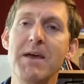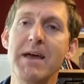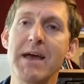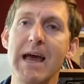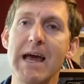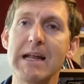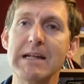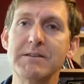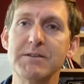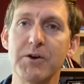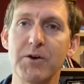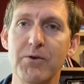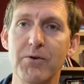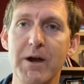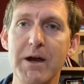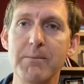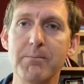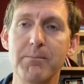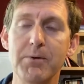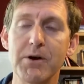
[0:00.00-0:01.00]
And it's a
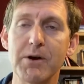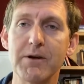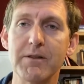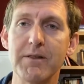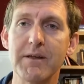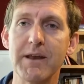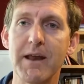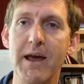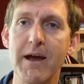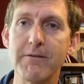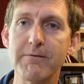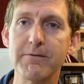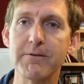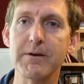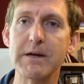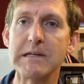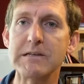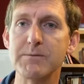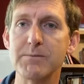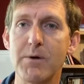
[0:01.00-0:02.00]
great book that
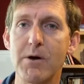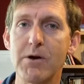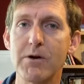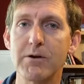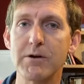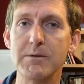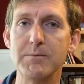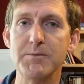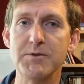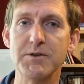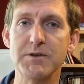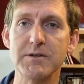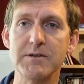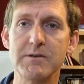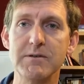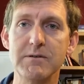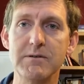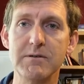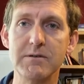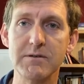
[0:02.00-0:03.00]
every small group
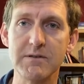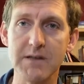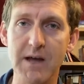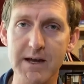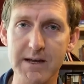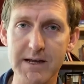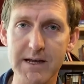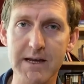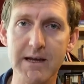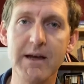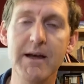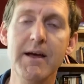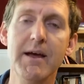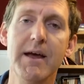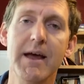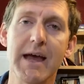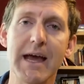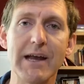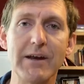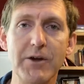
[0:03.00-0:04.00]
should study
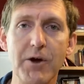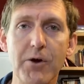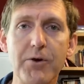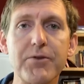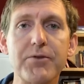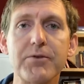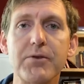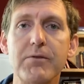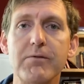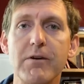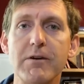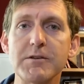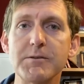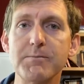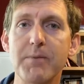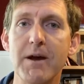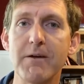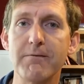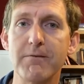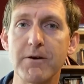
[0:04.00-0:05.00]
and go through verse
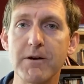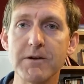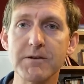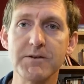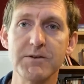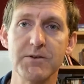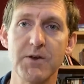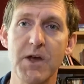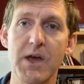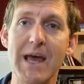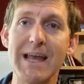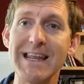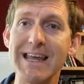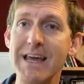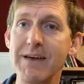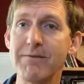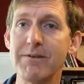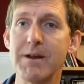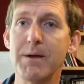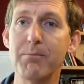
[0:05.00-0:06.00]
by verse. And
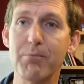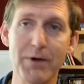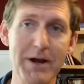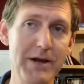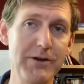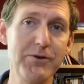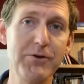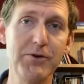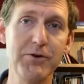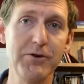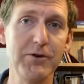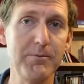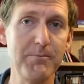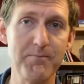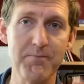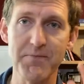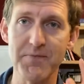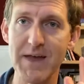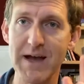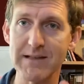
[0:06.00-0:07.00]
even a brand new group,
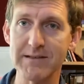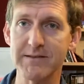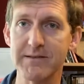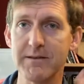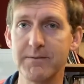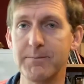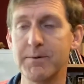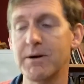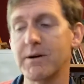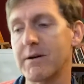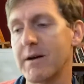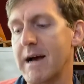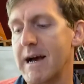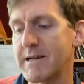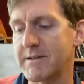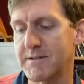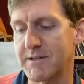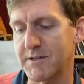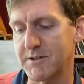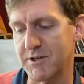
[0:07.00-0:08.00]
That's the book I
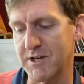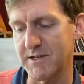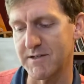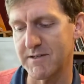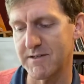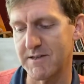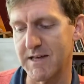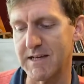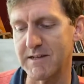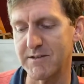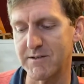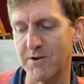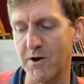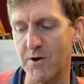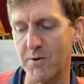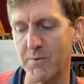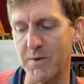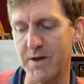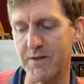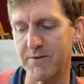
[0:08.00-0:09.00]
suggest they
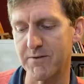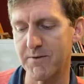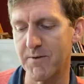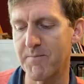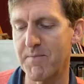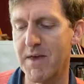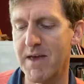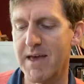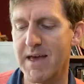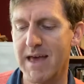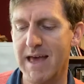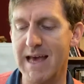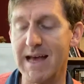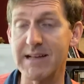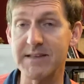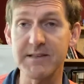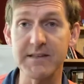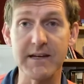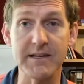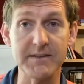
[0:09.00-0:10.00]
start with.
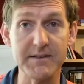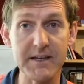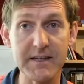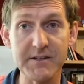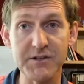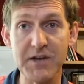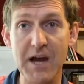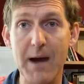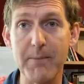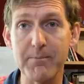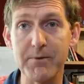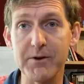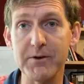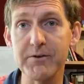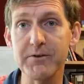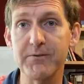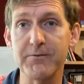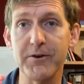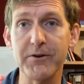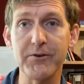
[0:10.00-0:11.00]
It's 6
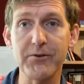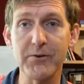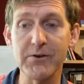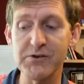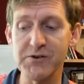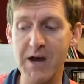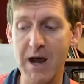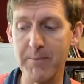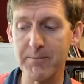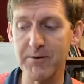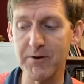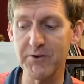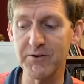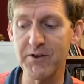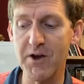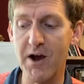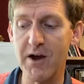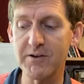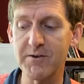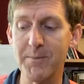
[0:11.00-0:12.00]
chapters. First 3 chapters
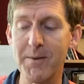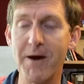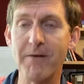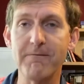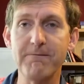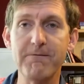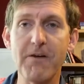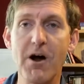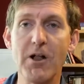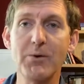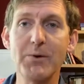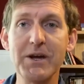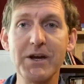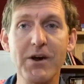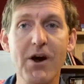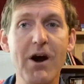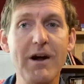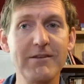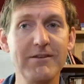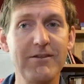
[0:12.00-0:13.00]
talk about following
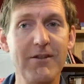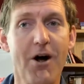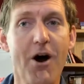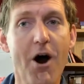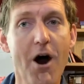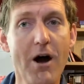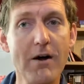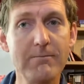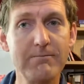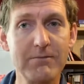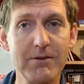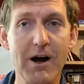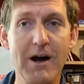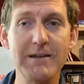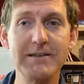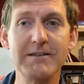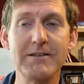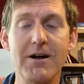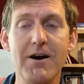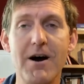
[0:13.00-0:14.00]
God's
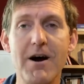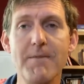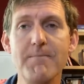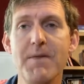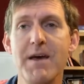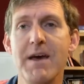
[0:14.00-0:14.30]
law.